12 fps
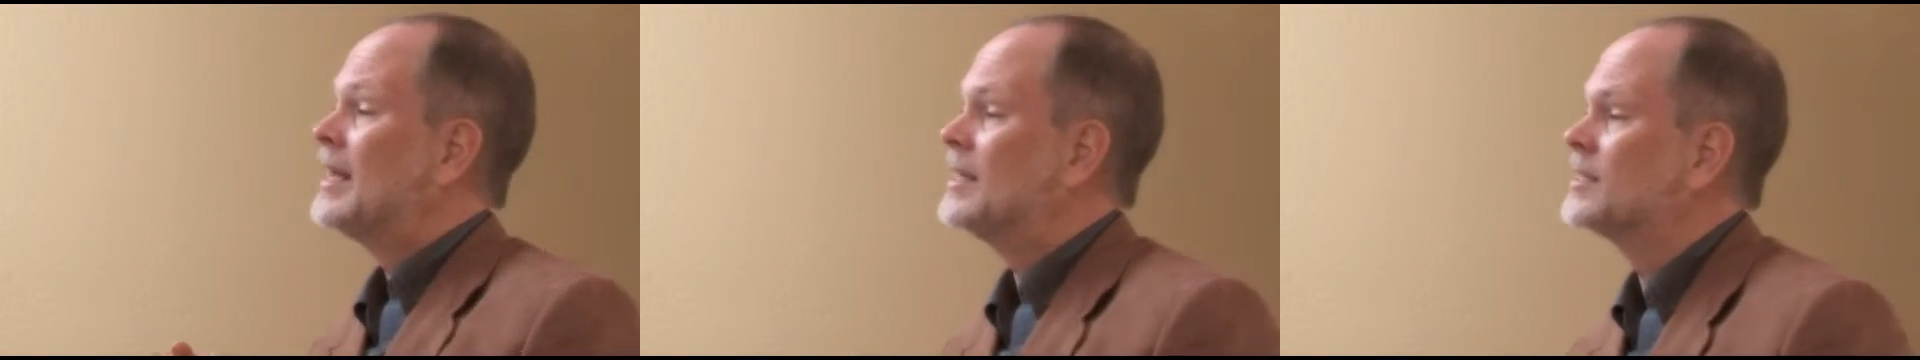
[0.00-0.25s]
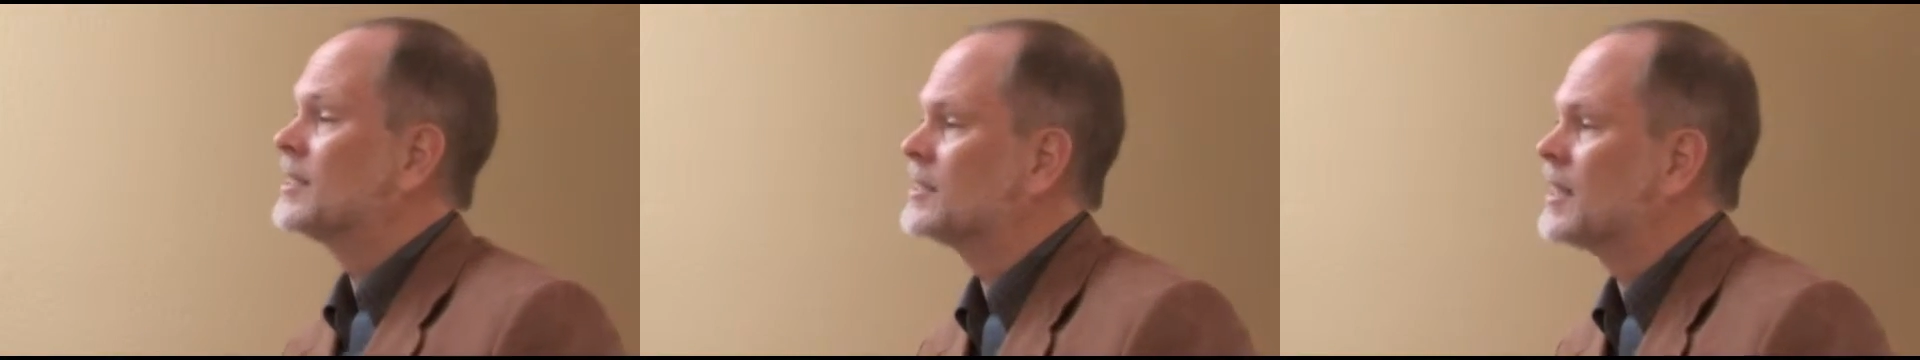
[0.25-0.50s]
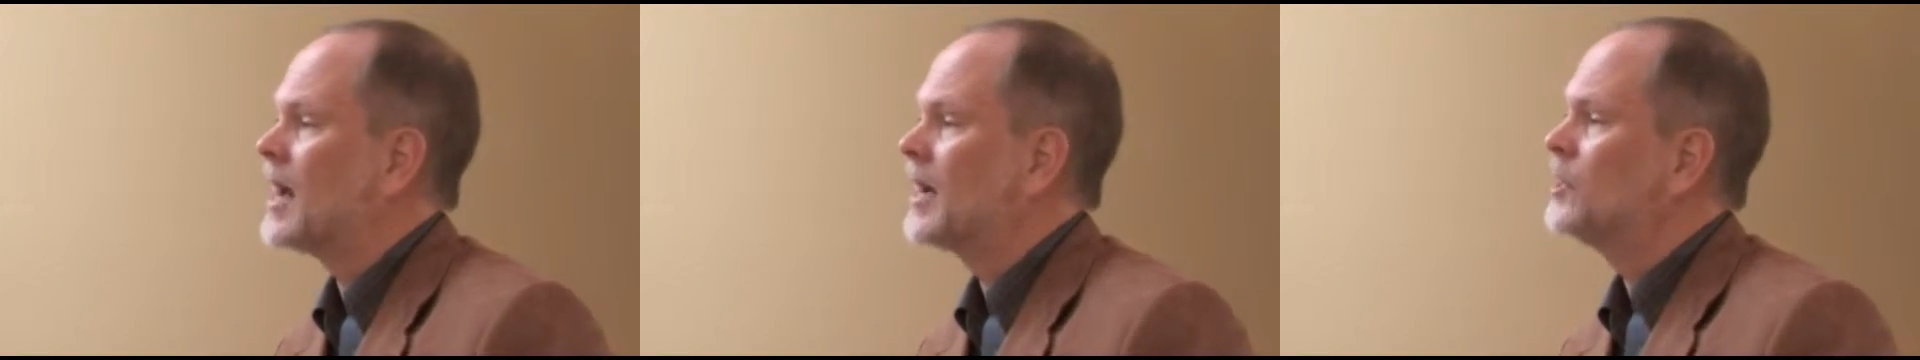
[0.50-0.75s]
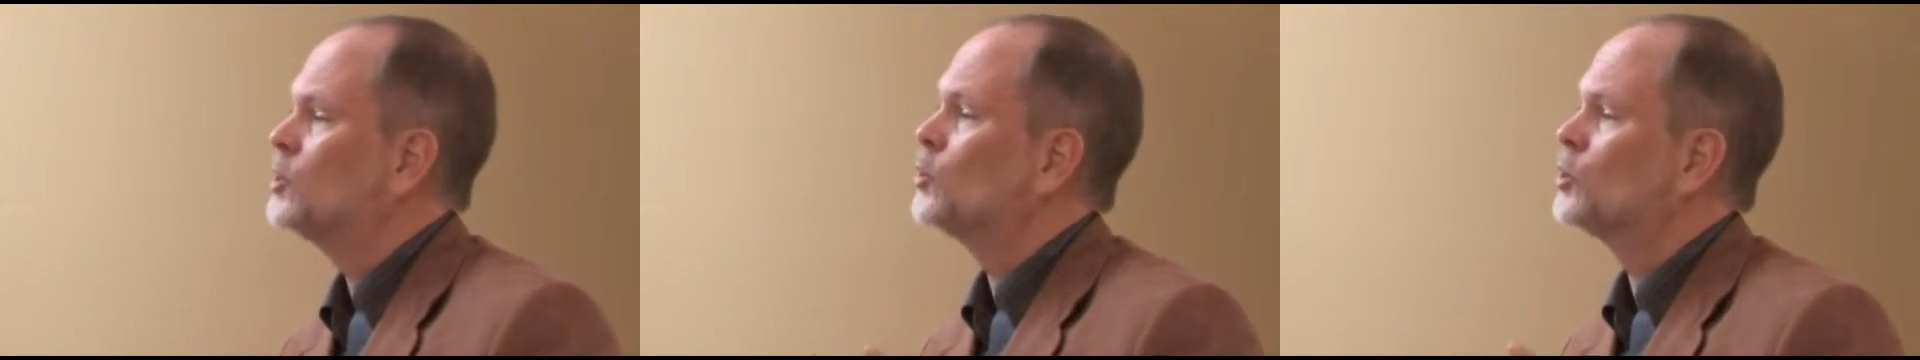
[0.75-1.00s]
is
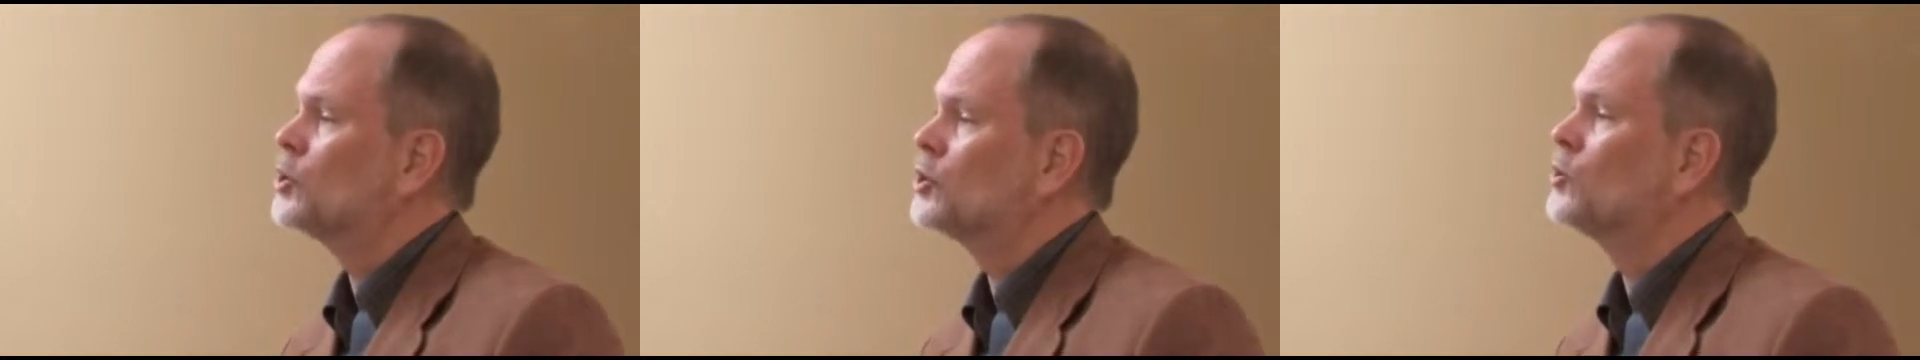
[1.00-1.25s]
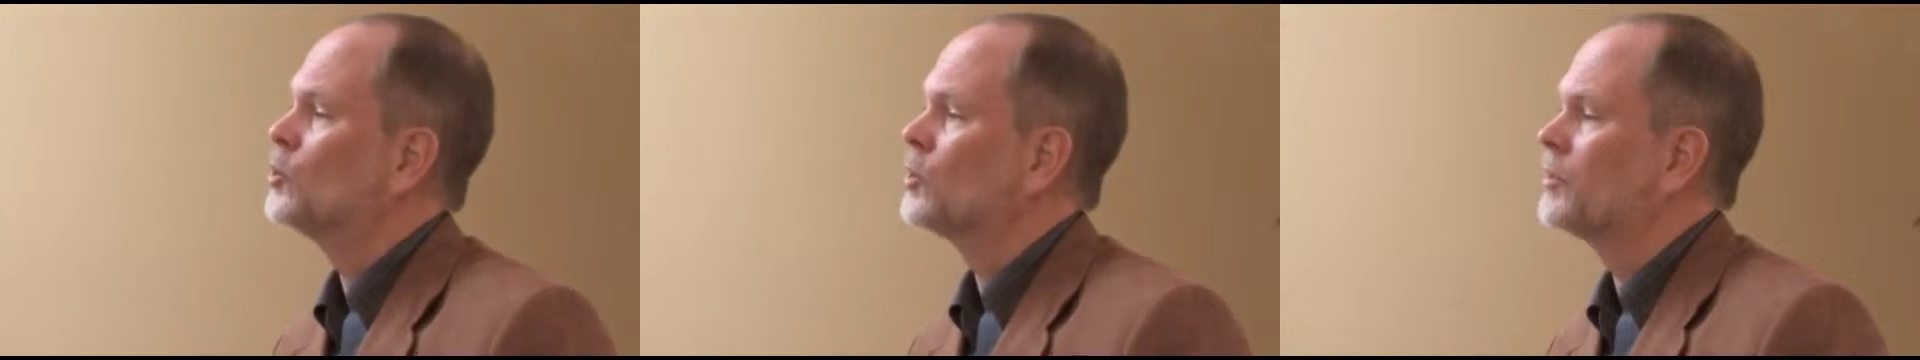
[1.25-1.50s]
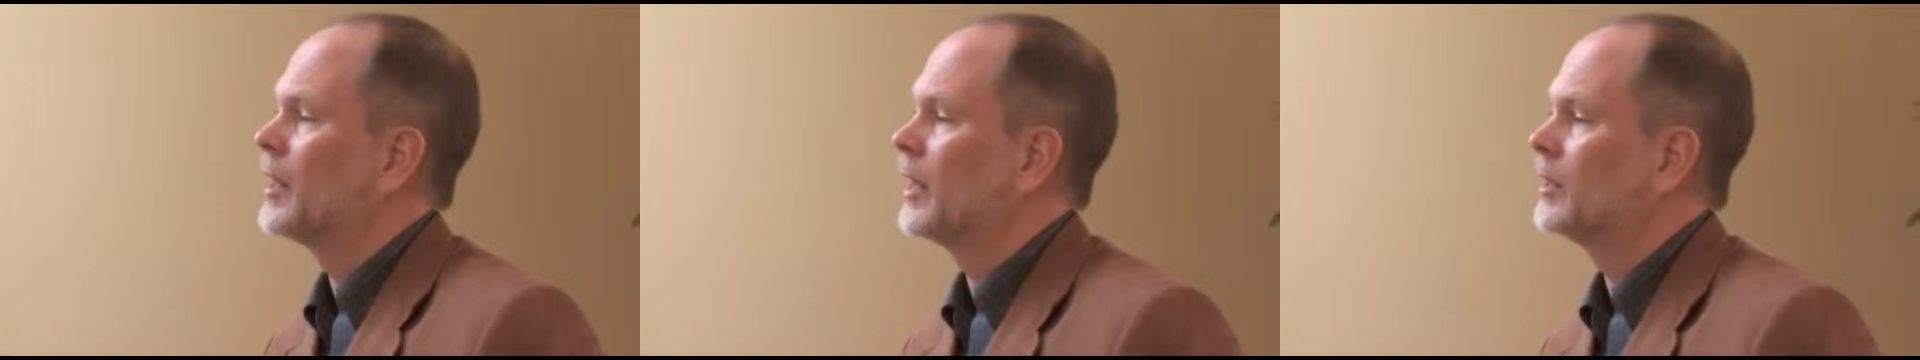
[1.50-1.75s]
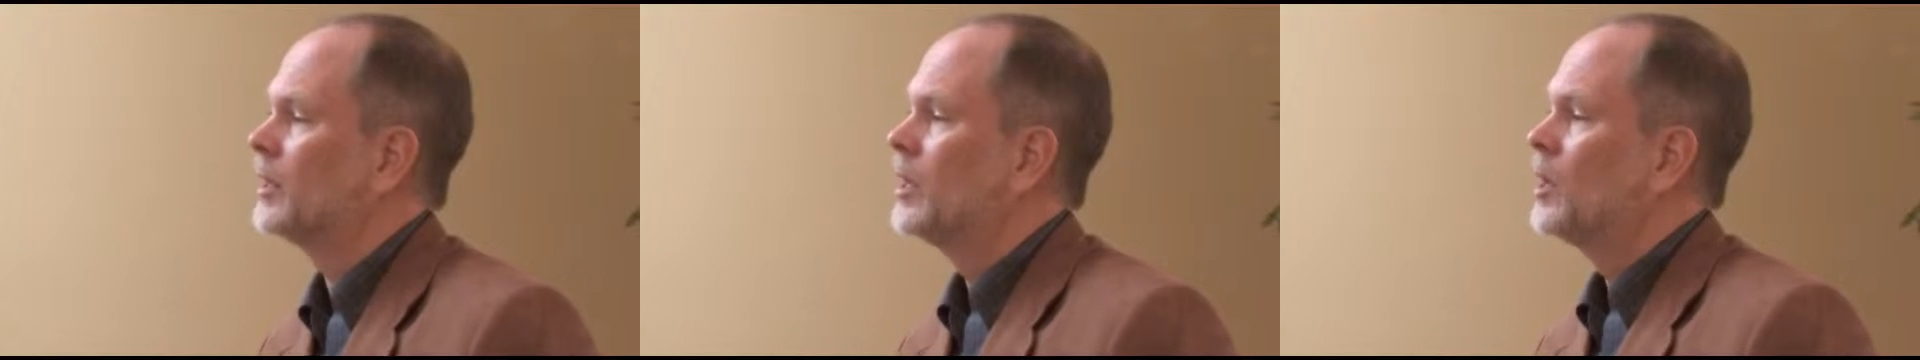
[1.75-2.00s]
designed to assure that